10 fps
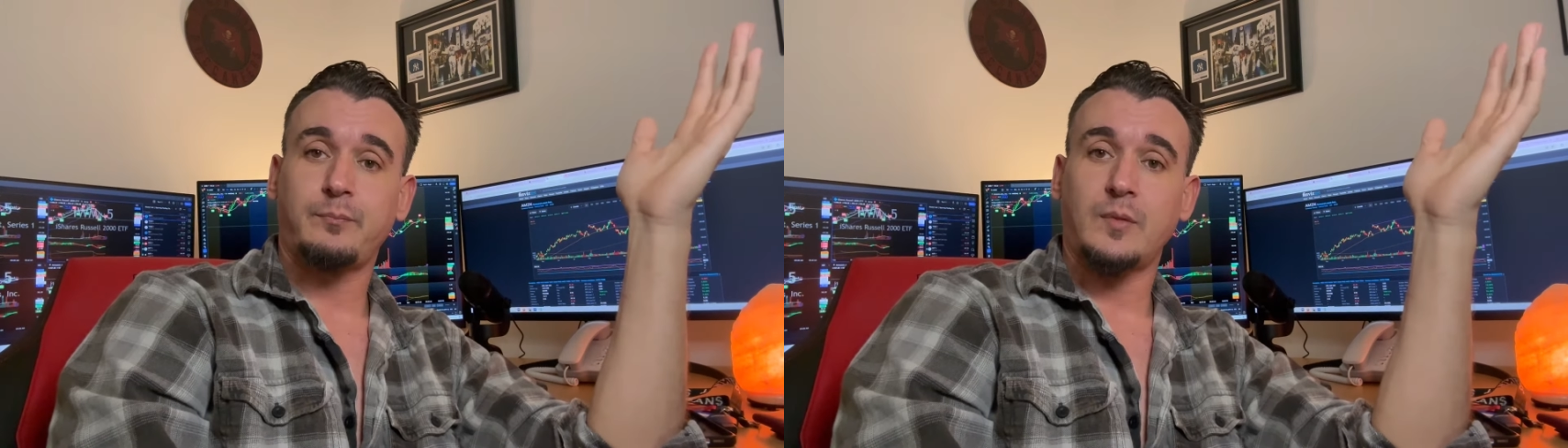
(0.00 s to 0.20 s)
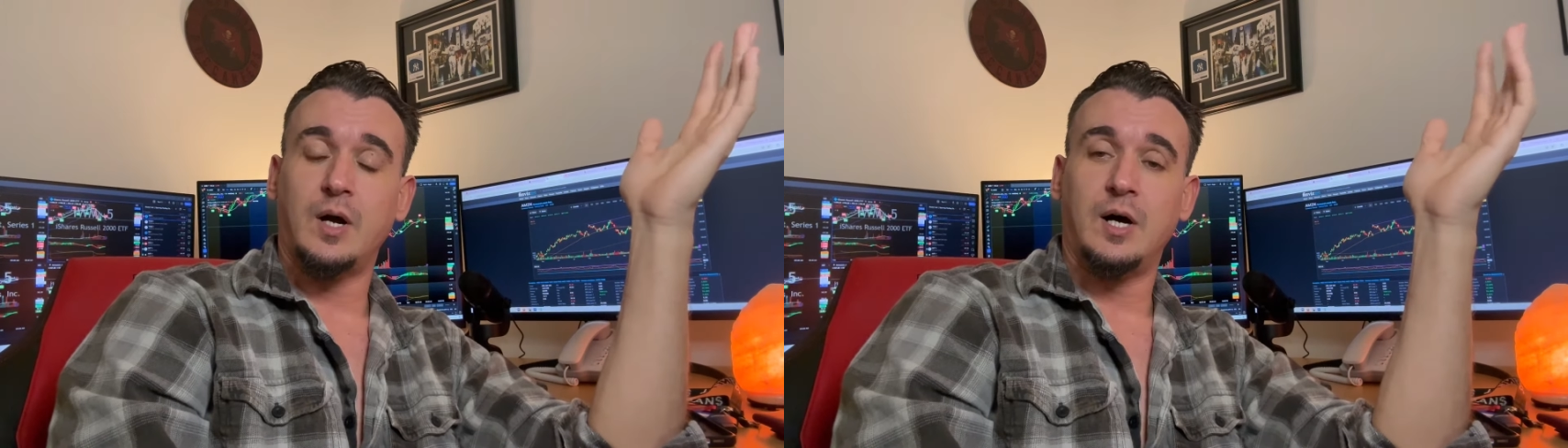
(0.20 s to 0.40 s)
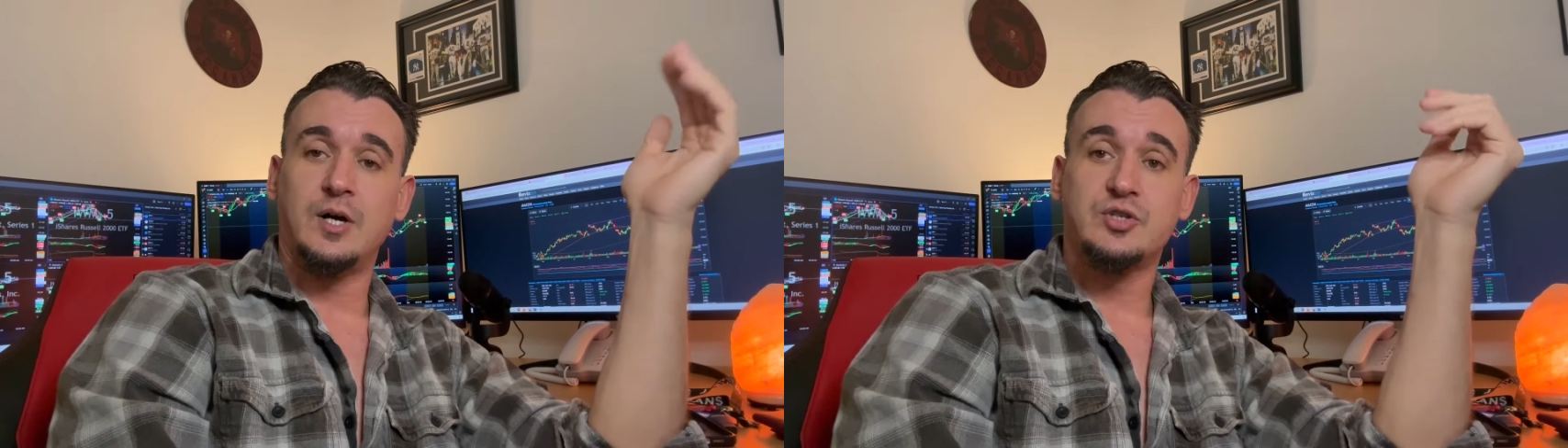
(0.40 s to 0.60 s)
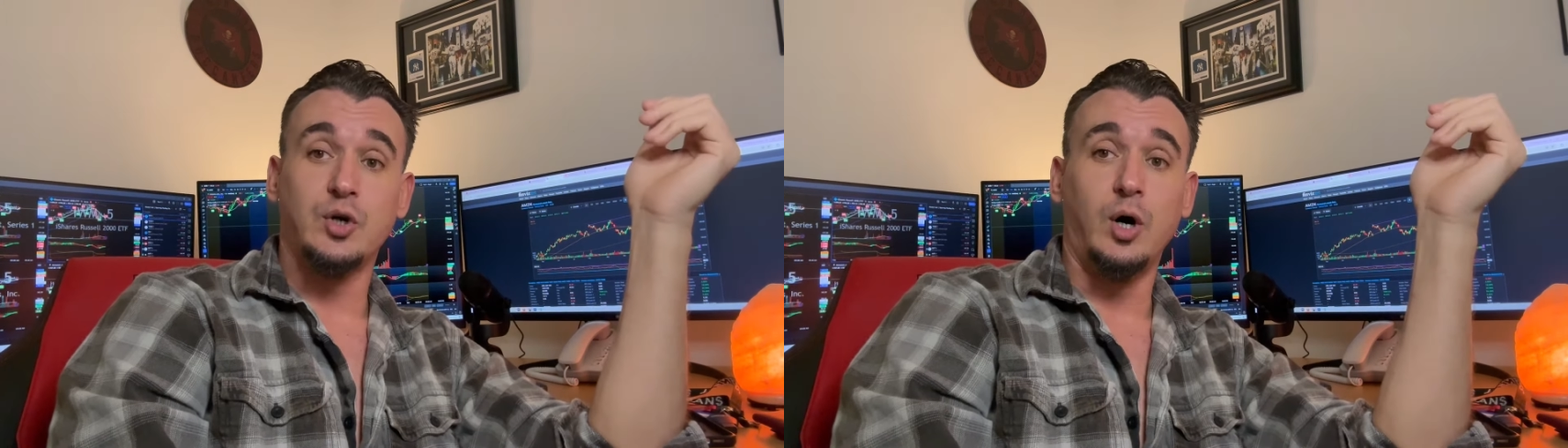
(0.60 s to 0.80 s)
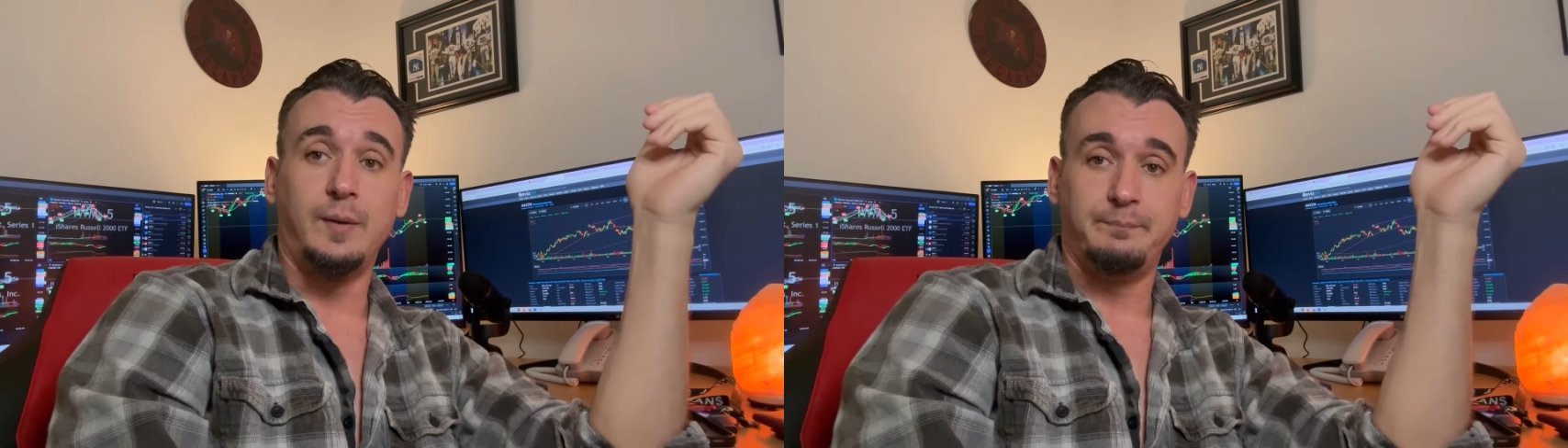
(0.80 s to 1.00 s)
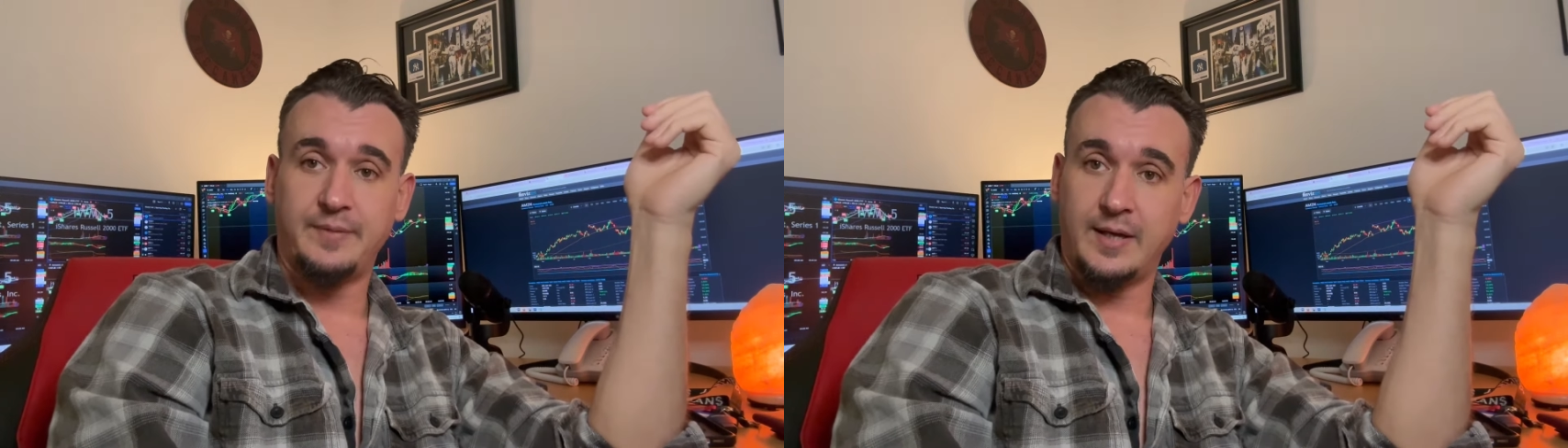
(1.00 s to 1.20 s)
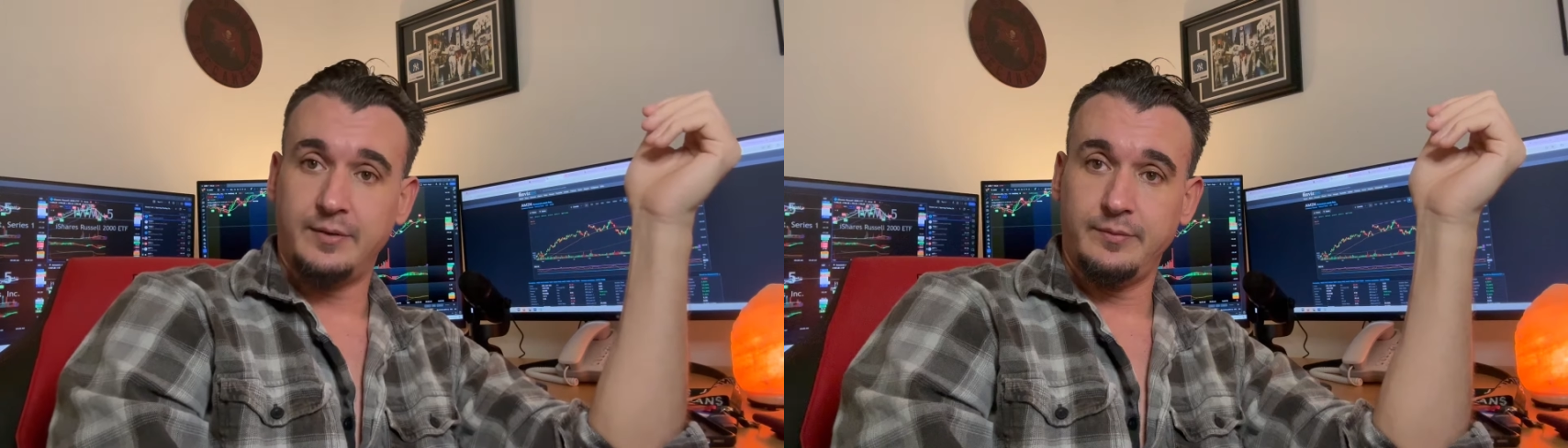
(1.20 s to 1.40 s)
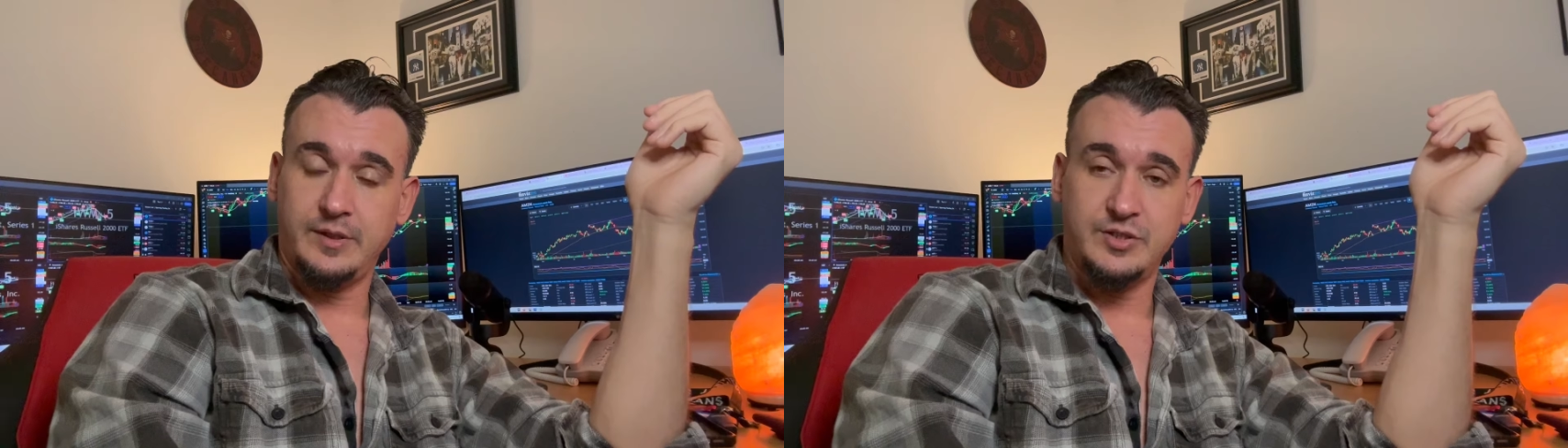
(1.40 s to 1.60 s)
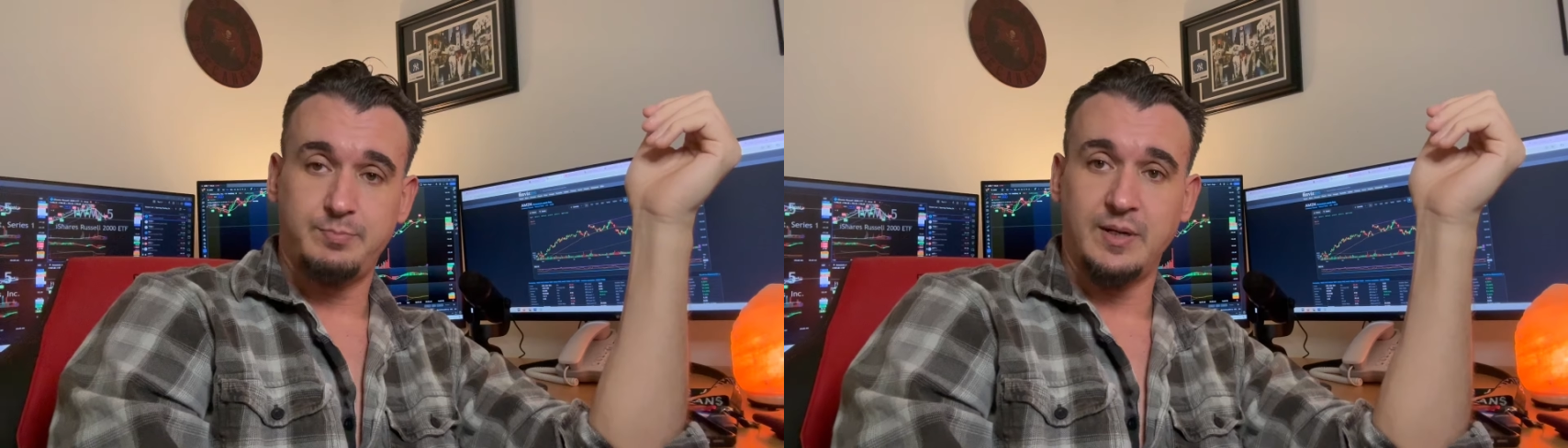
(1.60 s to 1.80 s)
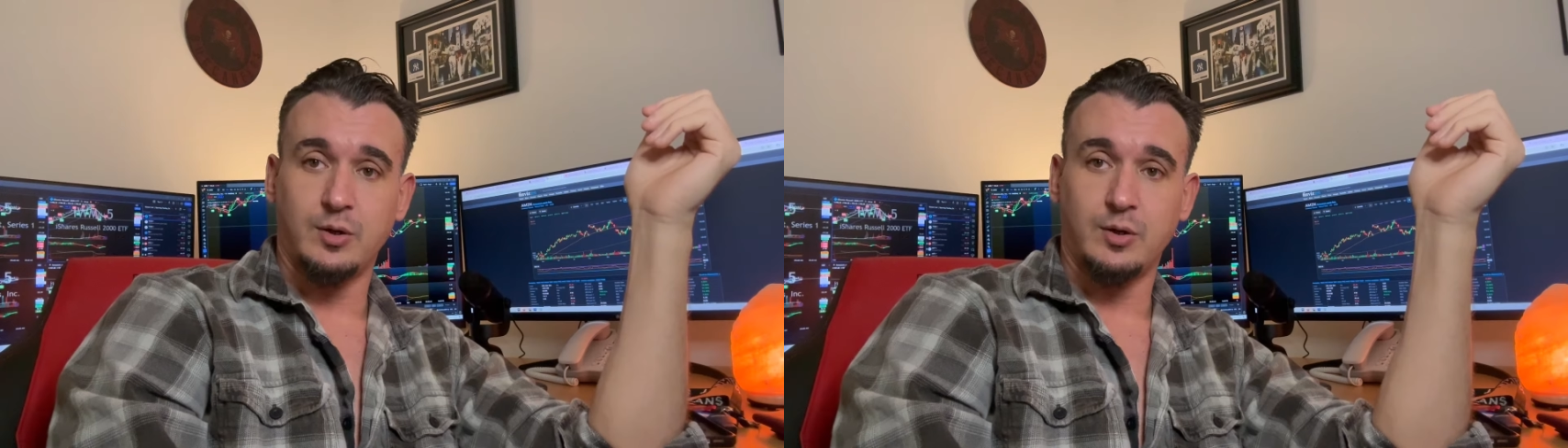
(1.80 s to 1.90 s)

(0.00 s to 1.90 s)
uh, saw that these big